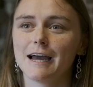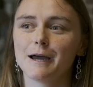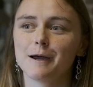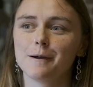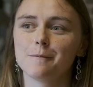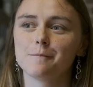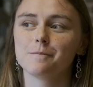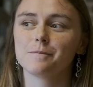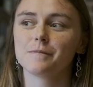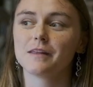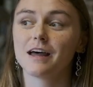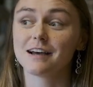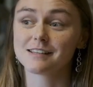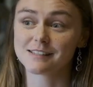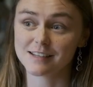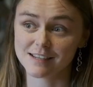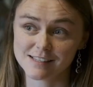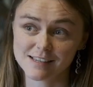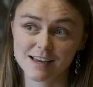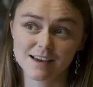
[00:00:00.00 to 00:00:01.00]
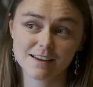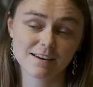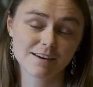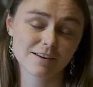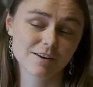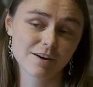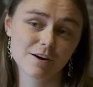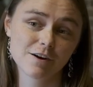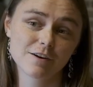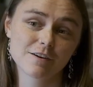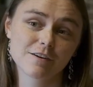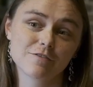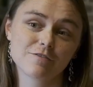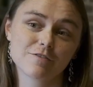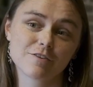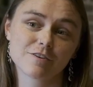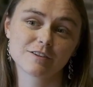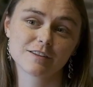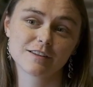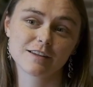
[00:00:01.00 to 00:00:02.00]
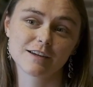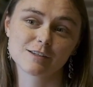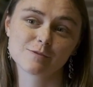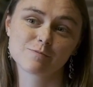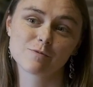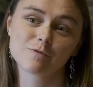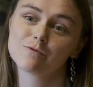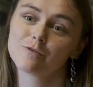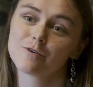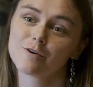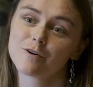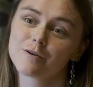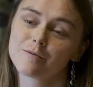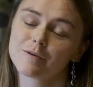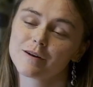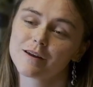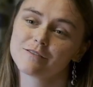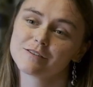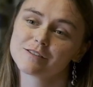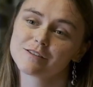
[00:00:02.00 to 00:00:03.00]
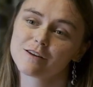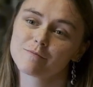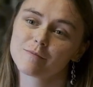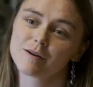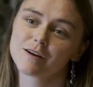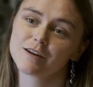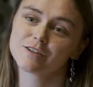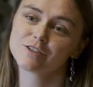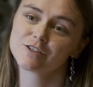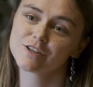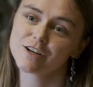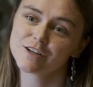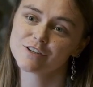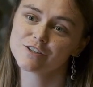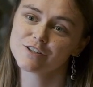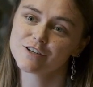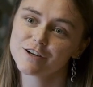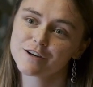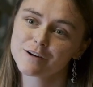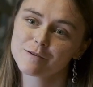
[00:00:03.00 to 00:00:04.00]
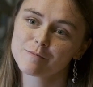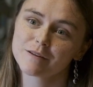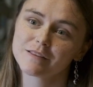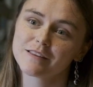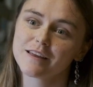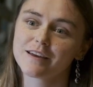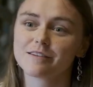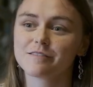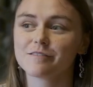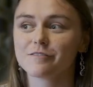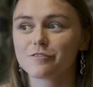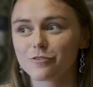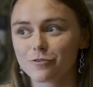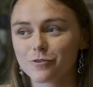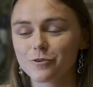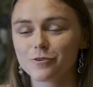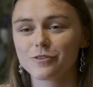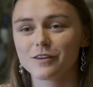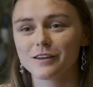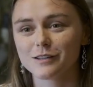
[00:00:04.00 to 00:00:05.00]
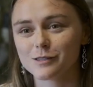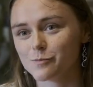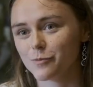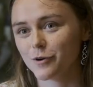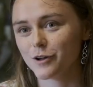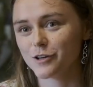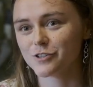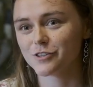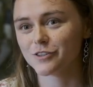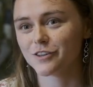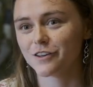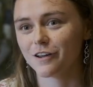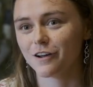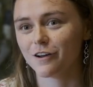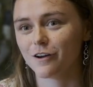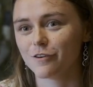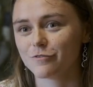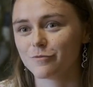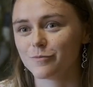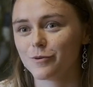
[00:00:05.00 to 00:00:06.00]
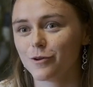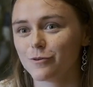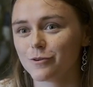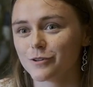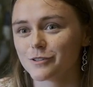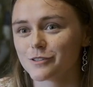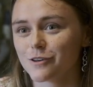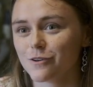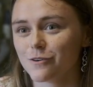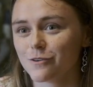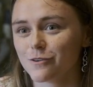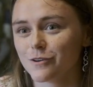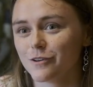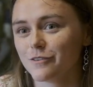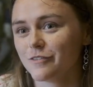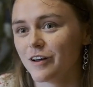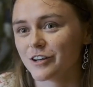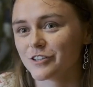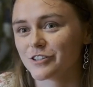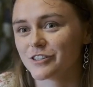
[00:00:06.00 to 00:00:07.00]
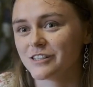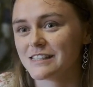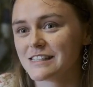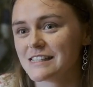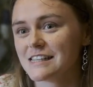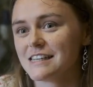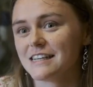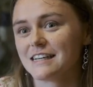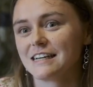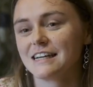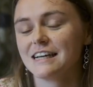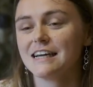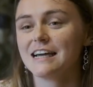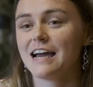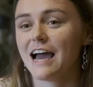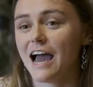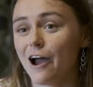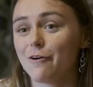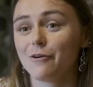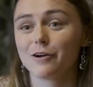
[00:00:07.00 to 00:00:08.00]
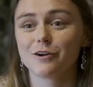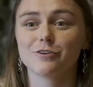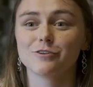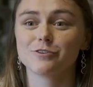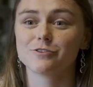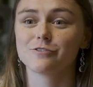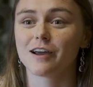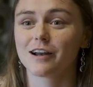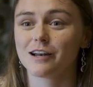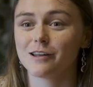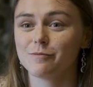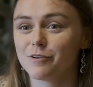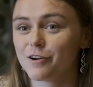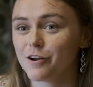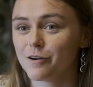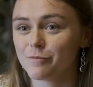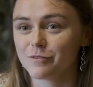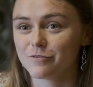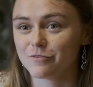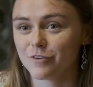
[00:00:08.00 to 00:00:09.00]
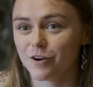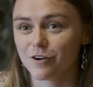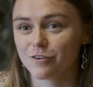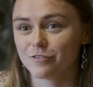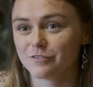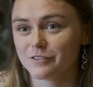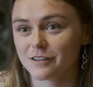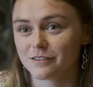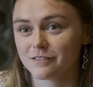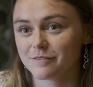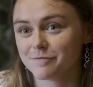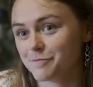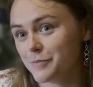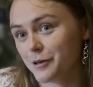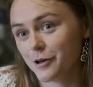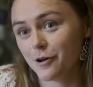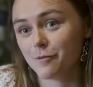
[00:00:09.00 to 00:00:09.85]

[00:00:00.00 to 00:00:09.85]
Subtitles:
As I said, I had heard of Groentetas before when I was on my exchange year, but then through the inspiration that I got from Local to Local of actually seeing how I could directly become involved in